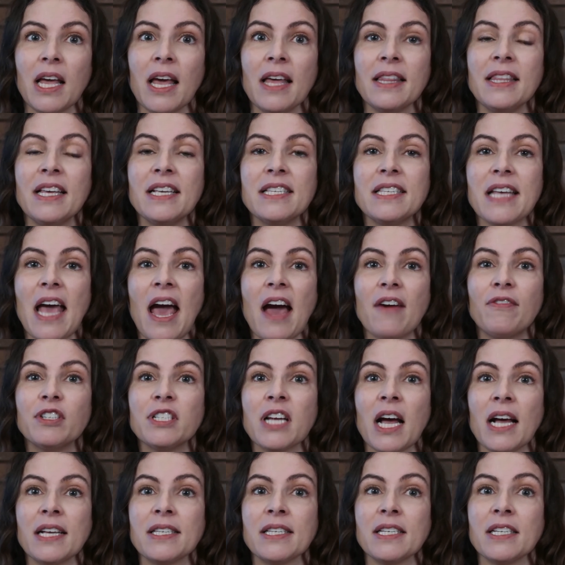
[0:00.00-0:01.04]
These
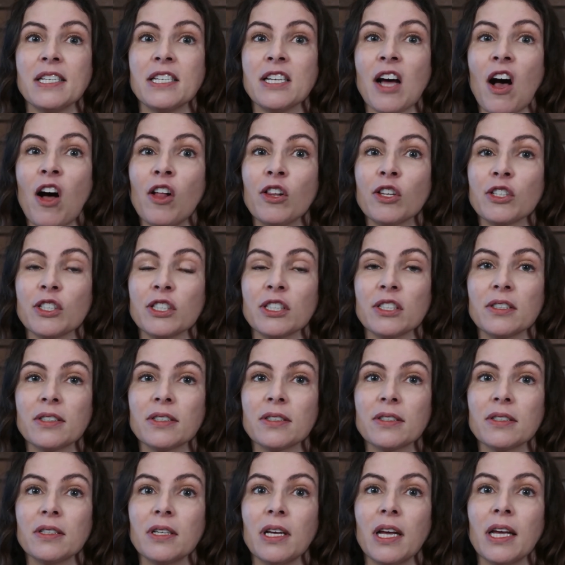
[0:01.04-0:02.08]
advertising
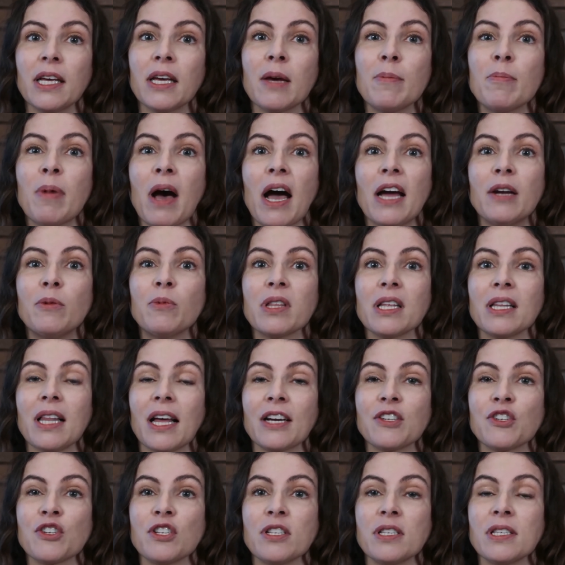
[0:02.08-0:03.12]
dollars, combined with
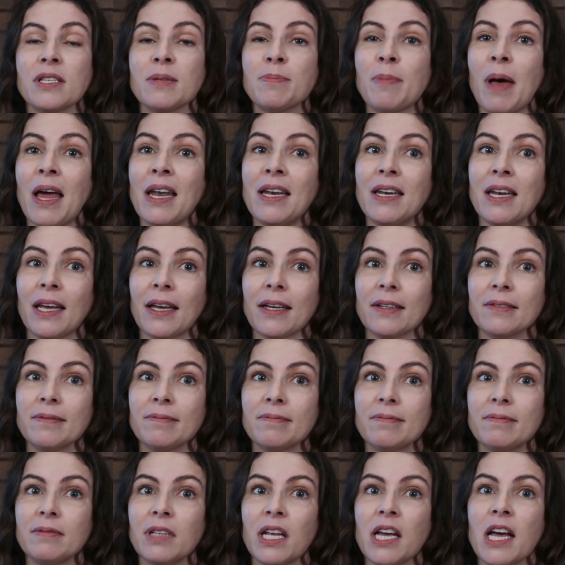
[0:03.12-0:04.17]
election spending,
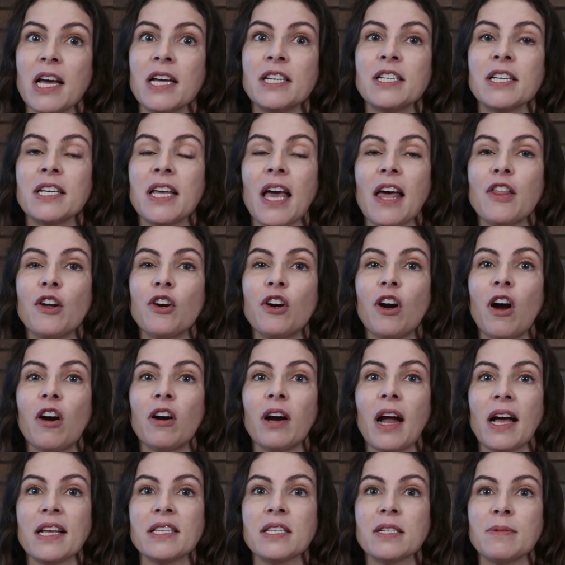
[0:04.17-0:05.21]
together
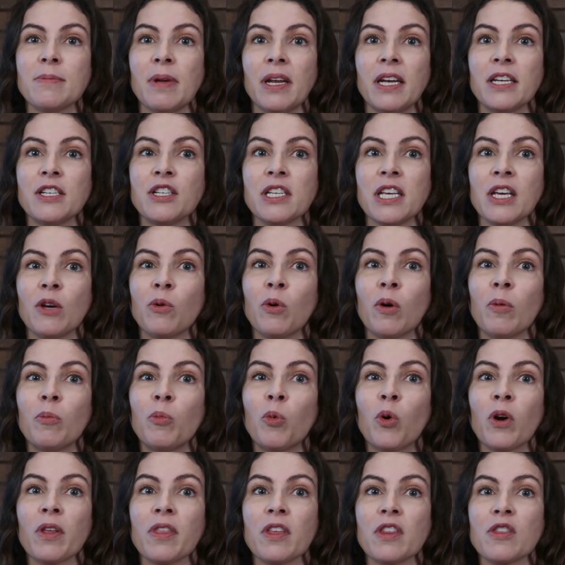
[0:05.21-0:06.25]
are estimated to equal
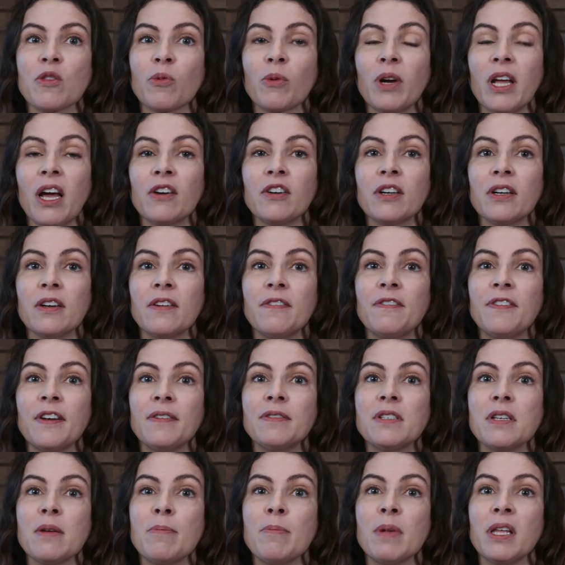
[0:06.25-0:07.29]
more than
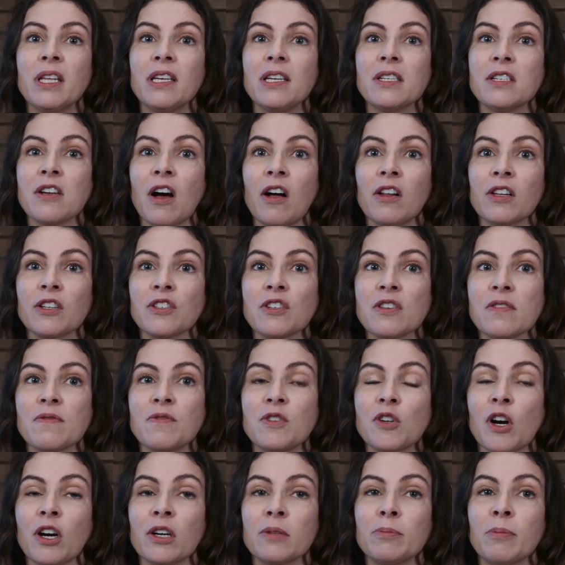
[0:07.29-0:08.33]
$350 million of
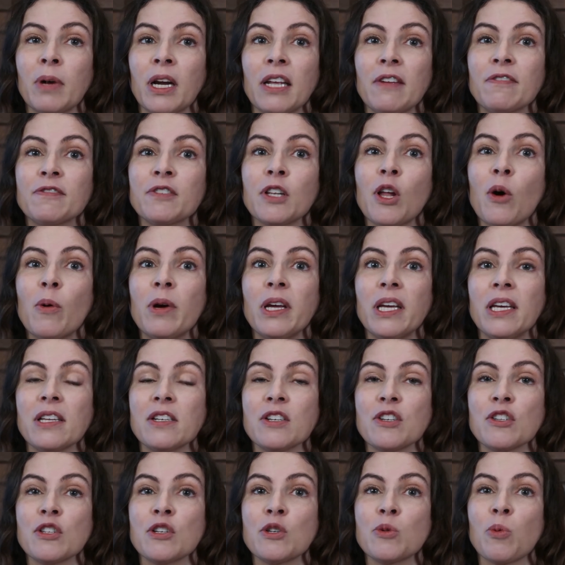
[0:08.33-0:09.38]
dark money flowing
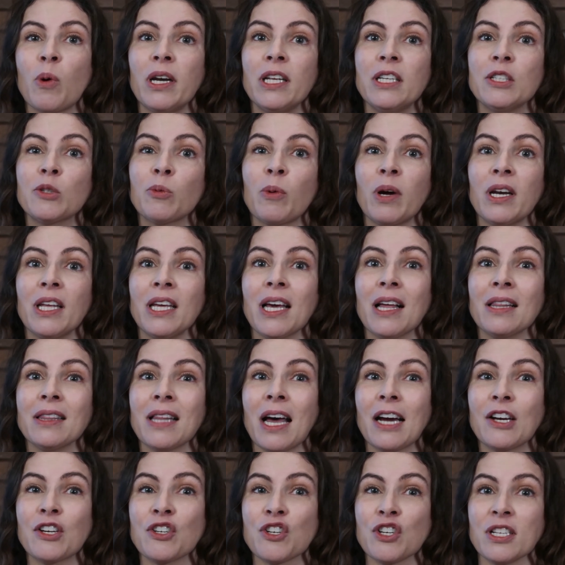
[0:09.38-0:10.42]
into the 2020
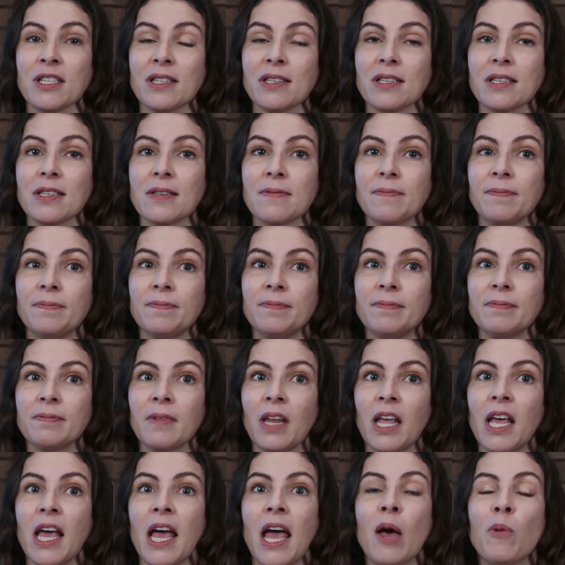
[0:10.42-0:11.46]
elections.
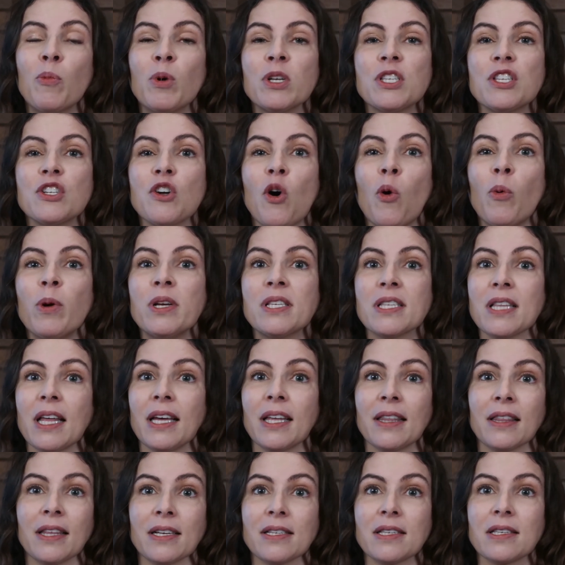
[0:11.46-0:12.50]
It wasn't always
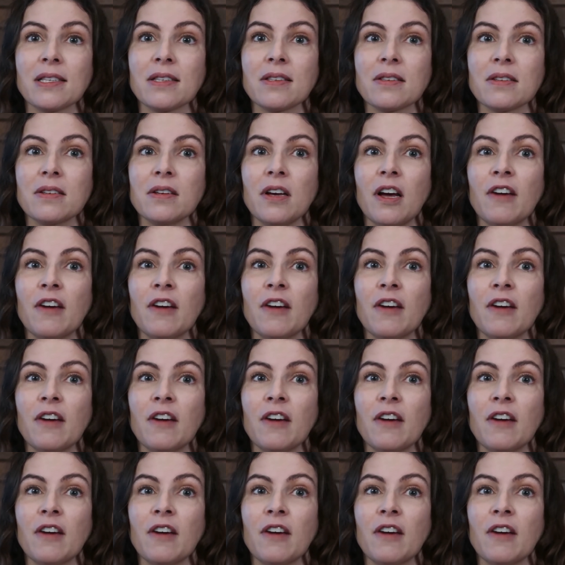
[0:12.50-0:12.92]
like this.